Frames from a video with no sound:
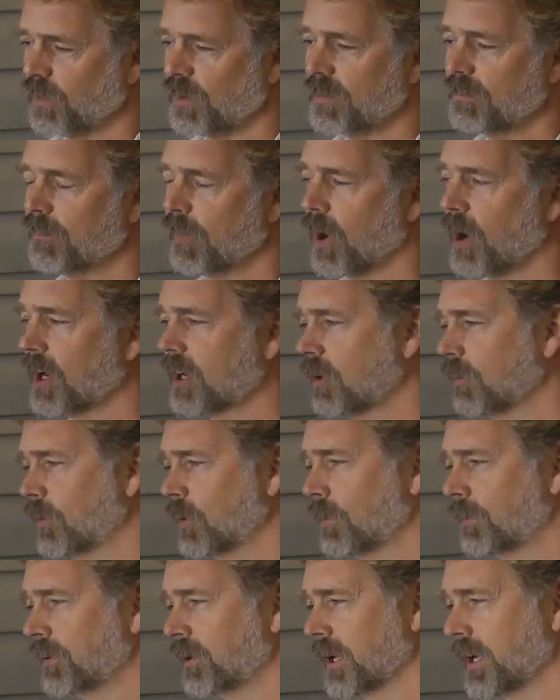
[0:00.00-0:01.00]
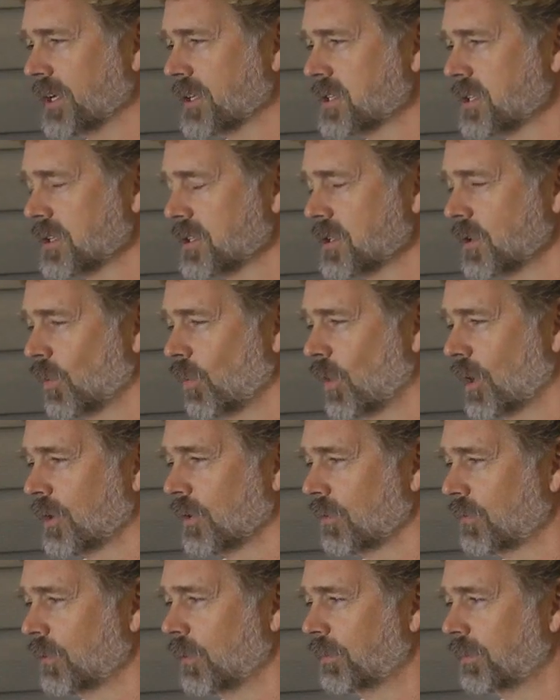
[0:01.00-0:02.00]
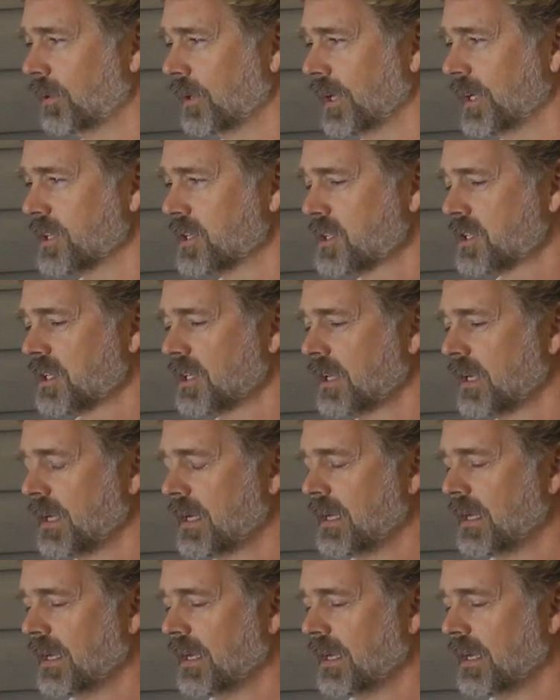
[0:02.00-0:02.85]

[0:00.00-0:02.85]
remarkable place. It's a wonderful place.